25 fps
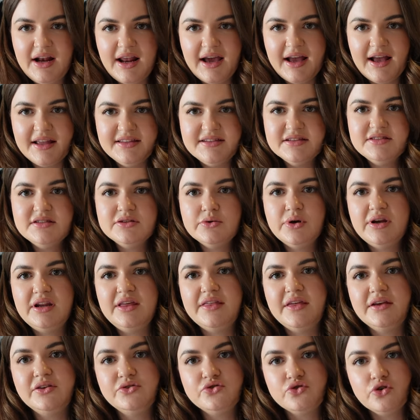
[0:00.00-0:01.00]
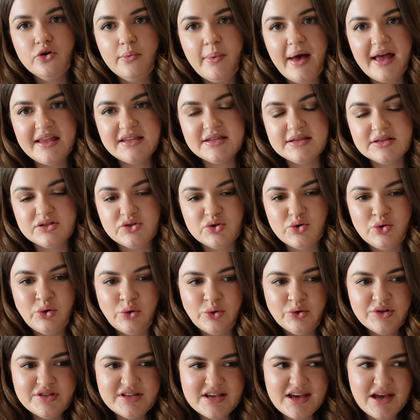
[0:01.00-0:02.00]
like I didn't do anything traumatic to
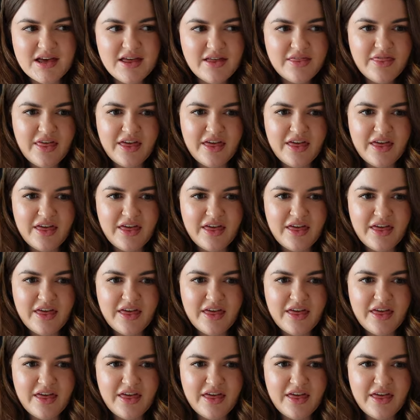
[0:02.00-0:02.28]
cause it